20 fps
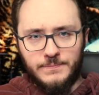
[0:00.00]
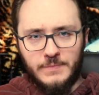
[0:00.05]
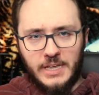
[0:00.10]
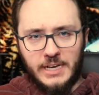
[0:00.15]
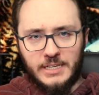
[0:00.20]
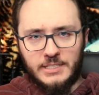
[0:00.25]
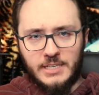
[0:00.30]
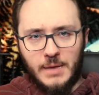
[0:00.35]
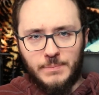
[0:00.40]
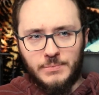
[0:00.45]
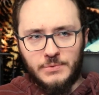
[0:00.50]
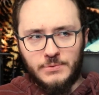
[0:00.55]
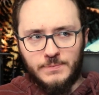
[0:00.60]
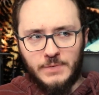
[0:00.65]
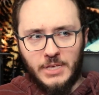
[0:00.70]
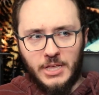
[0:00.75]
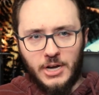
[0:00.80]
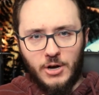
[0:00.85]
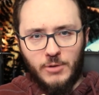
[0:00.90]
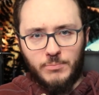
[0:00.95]
Except,
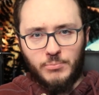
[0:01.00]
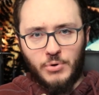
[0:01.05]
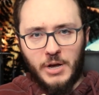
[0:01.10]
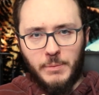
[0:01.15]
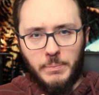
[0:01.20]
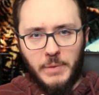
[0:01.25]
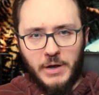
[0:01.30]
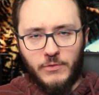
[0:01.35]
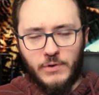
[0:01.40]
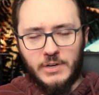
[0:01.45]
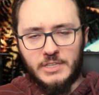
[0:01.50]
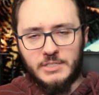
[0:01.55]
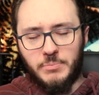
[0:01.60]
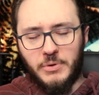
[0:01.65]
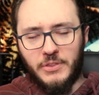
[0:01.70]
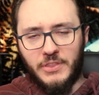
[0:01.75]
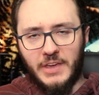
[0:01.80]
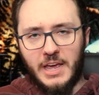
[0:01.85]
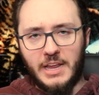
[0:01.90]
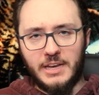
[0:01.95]
you know, break my wrist.
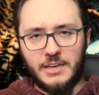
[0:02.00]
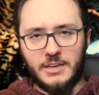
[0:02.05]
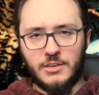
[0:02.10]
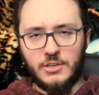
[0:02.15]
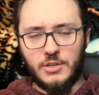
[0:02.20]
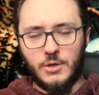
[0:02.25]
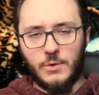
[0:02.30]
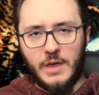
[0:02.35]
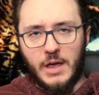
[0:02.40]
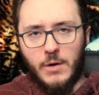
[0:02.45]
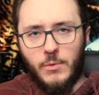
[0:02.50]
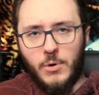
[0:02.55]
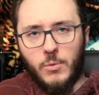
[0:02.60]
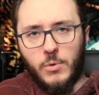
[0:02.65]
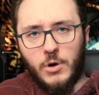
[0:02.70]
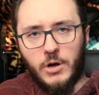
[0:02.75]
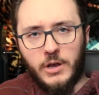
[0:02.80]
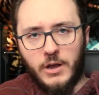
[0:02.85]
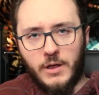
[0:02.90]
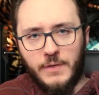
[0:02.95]
But I didn't do that while
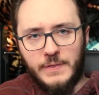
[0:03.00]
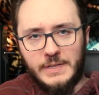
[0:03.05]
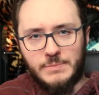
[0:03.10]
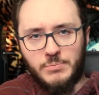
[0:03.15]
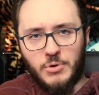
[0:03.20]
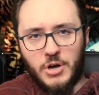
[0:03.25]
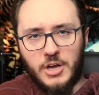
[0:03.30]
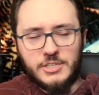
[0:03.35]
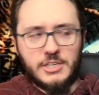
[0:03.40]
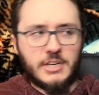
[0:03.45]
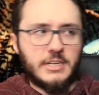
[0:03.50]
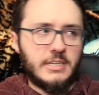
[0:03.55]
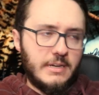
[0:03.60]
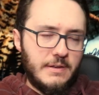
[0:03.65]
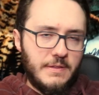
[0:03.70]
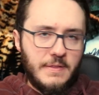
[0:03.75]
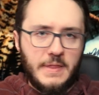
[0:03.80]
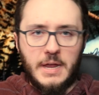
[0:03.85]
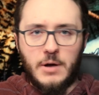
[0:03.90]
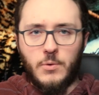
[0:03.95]
working on this project. I
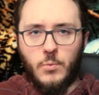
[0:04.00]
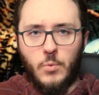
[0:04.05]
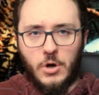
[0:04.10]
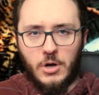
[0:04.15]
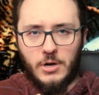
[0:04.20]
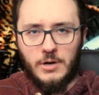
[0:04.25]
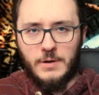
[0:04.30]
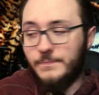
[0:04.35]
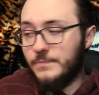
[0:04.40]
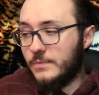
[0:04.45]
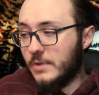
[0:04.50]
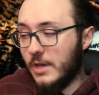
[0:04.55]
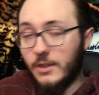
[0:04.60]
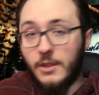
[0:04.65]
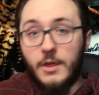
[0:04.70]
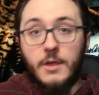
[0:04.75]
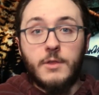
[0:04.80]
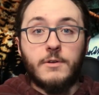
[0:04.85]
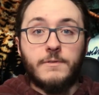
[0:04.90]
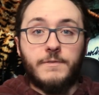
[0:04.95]
did that at work.
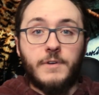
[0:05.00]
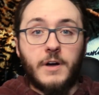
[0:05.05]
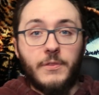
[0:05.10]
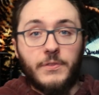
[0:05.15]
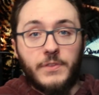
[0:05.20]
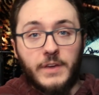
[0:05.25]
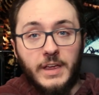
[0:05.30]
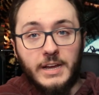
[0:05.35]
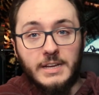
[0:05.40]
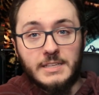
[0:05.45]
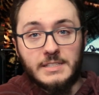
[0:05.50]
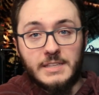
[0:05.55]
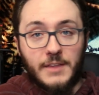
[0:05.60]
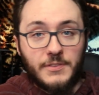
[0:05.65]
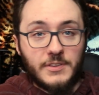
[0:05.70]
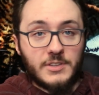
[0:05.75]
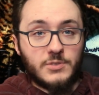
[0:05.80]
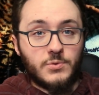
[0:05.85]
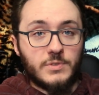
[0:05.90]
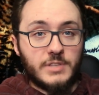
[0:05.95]
Another fun thing is that
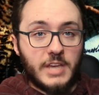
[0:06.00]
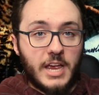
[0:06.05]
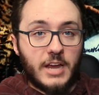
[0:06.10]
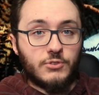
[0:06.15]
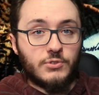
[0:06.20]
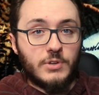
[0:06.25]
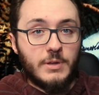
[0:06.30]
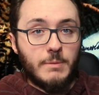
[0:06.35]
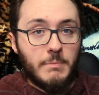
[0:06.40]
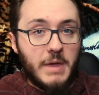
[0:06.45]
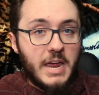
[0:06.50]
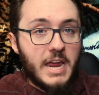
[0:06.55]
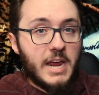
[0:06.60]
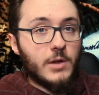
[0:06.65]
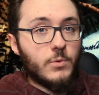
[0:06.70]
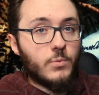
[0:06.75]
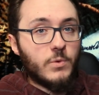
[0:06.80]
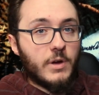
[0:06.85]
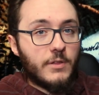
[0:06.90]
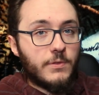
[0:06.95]
this was actually
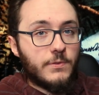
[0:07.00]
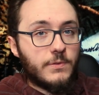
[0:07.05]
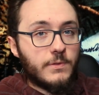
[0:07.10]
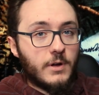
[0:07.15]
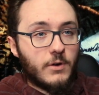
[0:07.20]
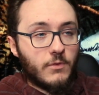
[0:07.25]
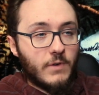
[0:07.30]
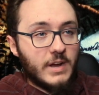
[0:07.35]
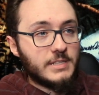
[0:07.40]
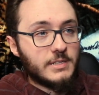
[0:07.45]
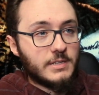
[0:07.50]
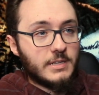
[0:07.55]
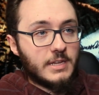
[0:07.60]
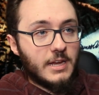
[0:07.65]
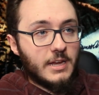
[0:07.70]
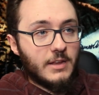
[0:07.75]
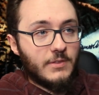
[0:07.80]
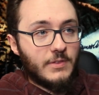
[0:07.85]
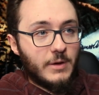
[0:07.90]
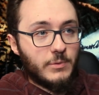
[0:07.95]
made with a resin
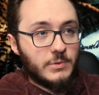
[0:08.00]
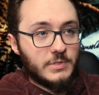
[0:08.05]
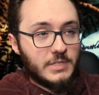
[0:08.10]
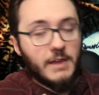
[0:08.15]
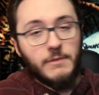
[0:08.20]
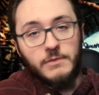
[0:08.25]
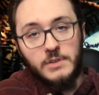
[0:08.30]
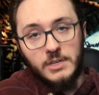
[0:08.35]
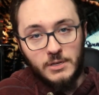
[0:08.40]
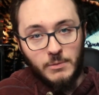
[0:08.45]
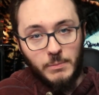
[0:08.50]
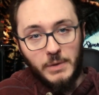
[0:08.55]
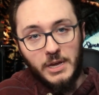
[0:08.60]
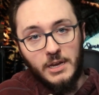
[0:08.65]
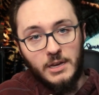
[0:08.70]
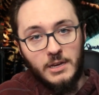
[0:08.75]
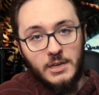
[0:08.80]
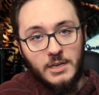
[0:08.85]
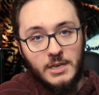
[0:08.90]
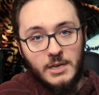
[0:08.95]
kit that was gifted to
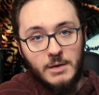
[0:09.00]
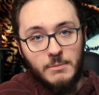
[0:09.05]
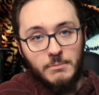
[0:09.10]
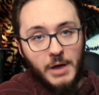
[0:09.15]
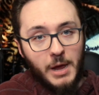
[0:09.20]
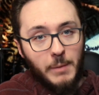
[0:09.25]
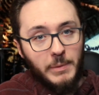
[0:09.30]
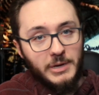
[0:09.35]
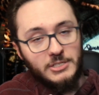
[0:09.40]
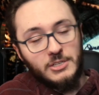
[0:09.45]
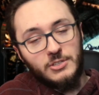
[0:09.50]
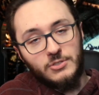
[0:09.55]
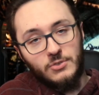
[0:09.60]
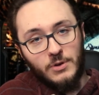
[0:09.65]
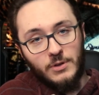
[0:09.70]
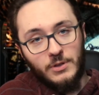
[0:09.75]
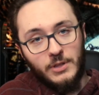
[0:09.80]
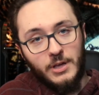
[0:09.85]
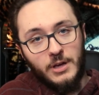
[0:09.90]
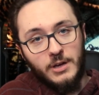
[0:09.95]
me by my
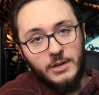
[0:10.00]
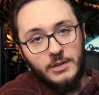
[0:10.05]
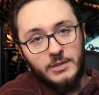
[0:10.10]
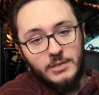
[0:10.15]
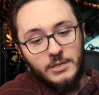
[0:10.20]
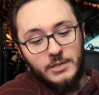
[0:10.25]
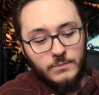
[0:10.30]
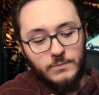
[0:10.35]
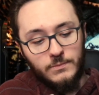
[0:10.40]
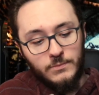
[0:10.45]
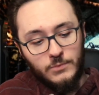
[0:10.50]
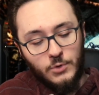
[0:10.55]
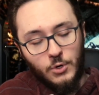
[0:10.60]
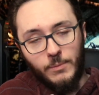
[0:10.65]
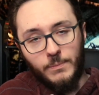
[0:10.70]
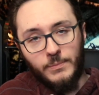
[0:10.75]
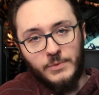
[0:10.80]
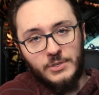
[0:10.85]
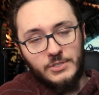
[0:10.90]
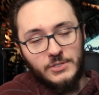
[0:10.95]
sister-in-law,
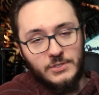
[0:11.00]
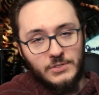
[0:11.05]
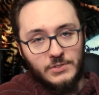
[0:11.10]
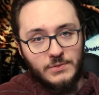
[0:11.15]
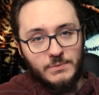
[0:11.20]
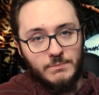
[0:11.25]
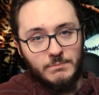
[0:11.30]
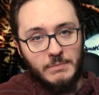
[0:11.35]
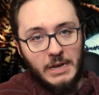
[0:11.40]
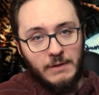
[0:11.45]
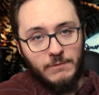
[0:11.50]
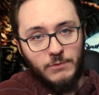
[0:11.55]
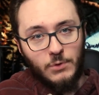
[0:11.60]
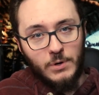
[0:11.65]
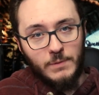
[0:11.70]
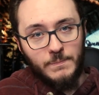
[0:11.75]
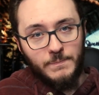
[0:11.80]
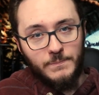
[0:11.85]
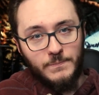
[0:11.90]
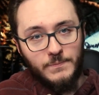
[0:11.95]
whom this is meant for.